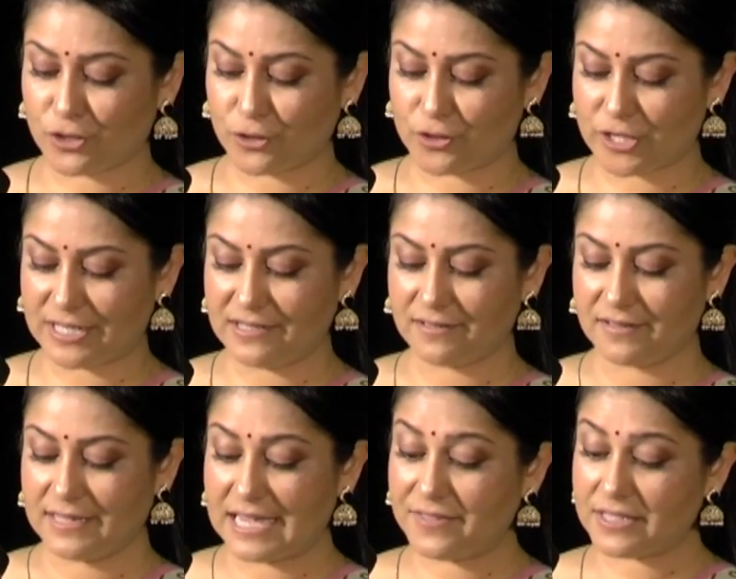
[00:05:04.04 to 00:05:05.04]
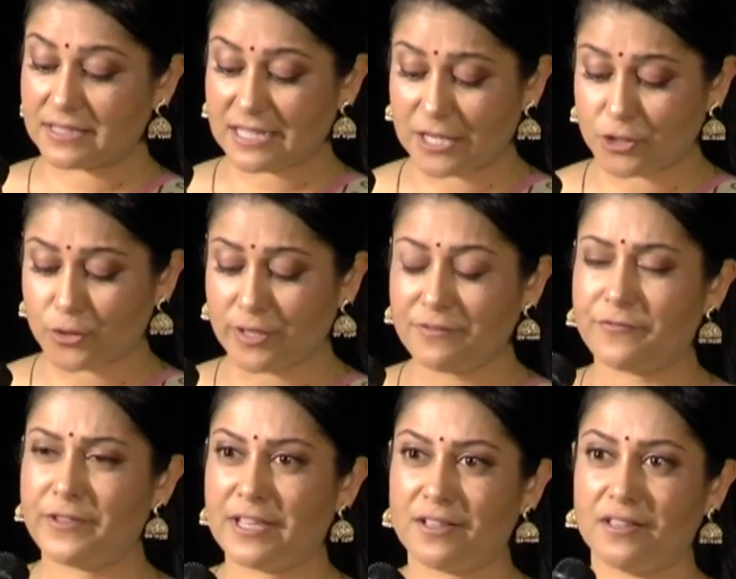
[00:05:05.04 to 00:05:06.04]
children and this country
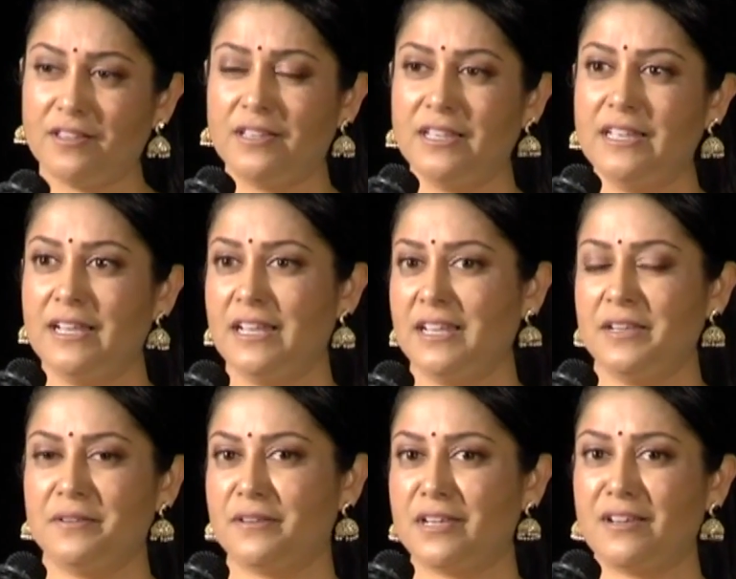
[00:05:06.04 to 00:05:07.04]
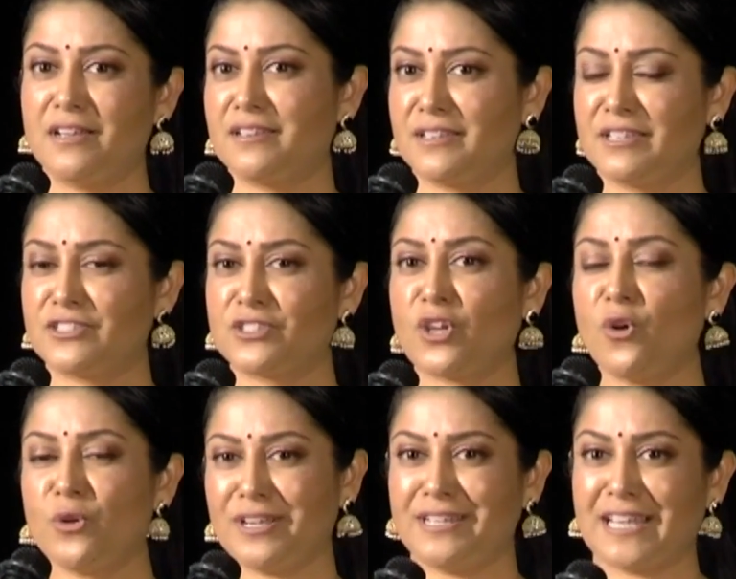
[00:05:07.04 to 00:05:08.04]
feel
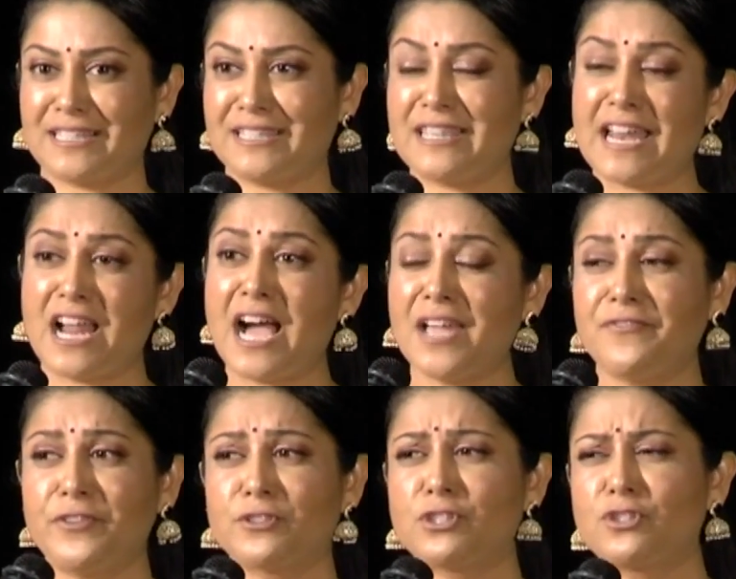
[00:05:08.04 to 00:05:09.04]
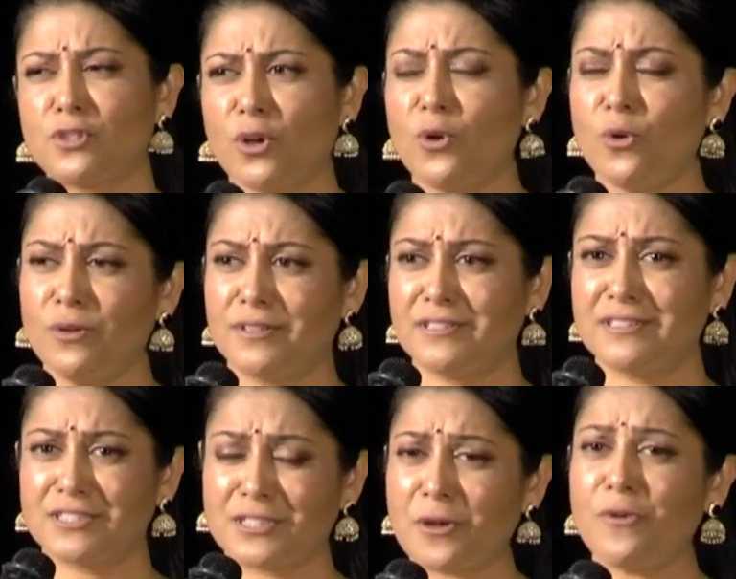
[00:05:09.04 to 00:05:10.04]
so connected, that I feel so
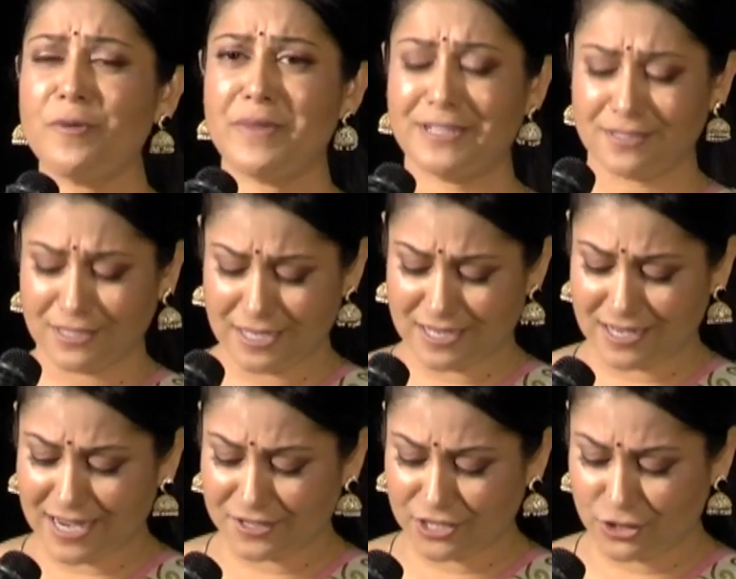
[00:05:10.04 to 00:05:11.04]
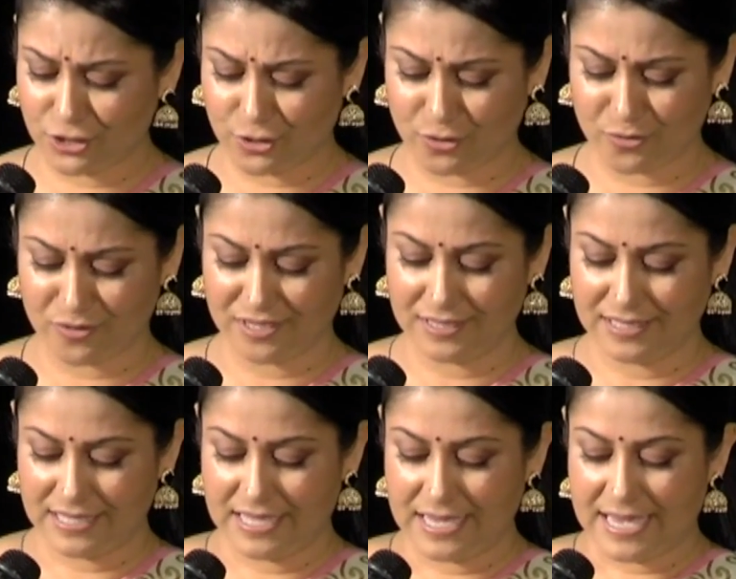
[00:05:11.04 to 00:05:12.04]
immensely connected to,
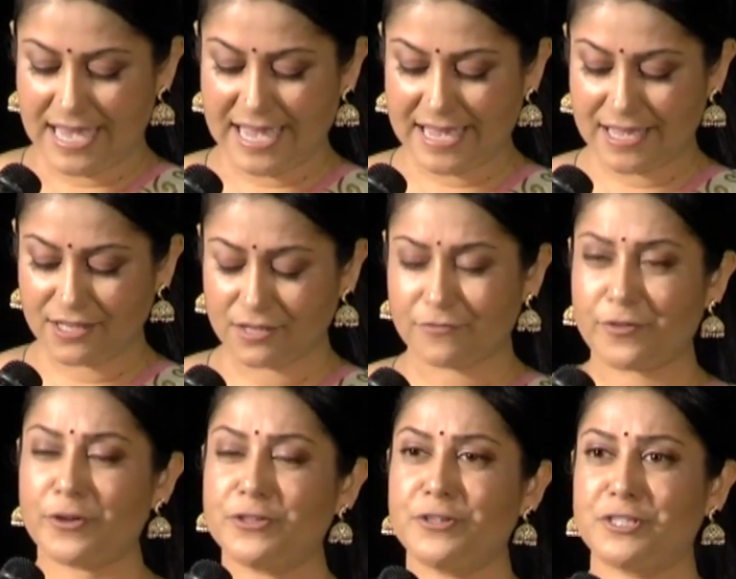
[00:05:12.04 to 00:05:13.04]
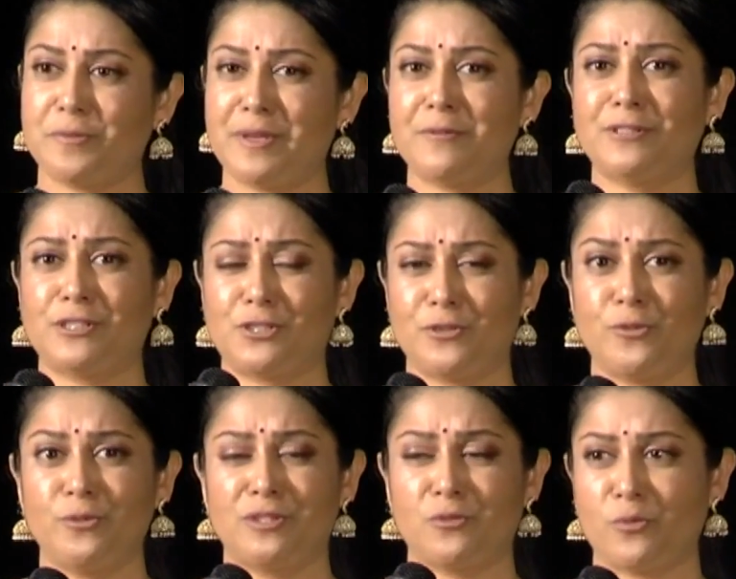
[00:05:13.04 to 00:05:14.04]
and further to be able to
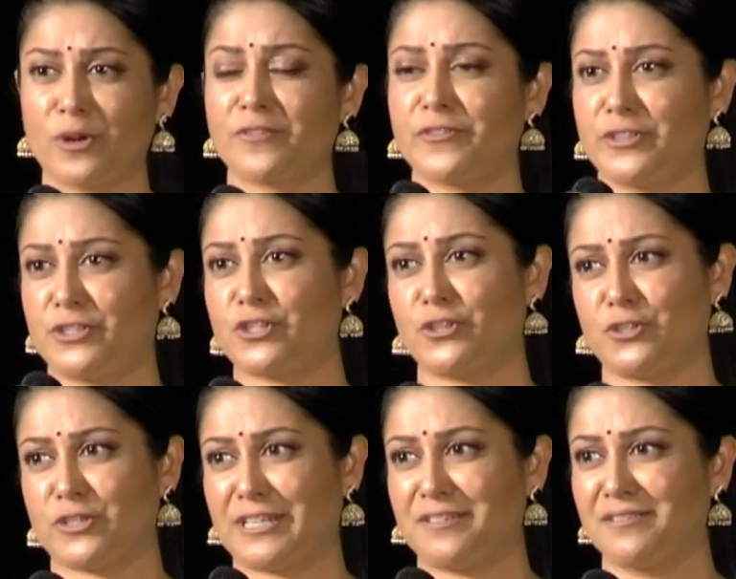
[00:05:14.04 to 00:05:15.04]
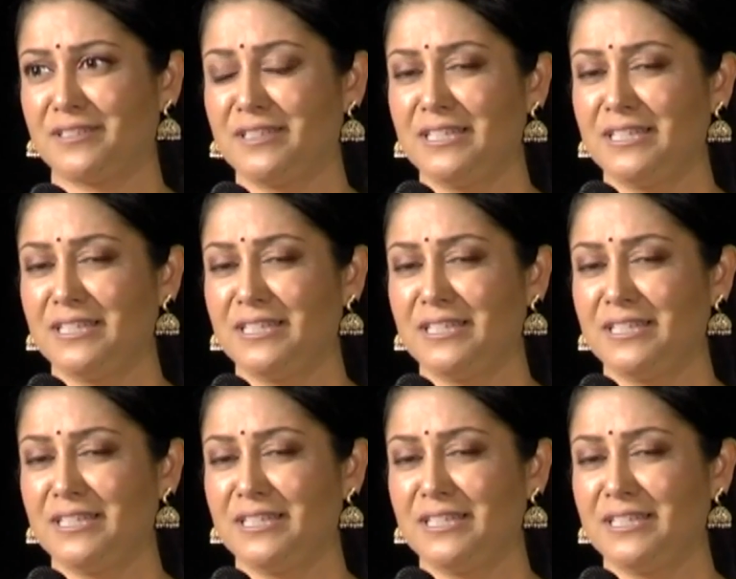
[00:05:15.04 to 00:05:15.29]
do the work for the children.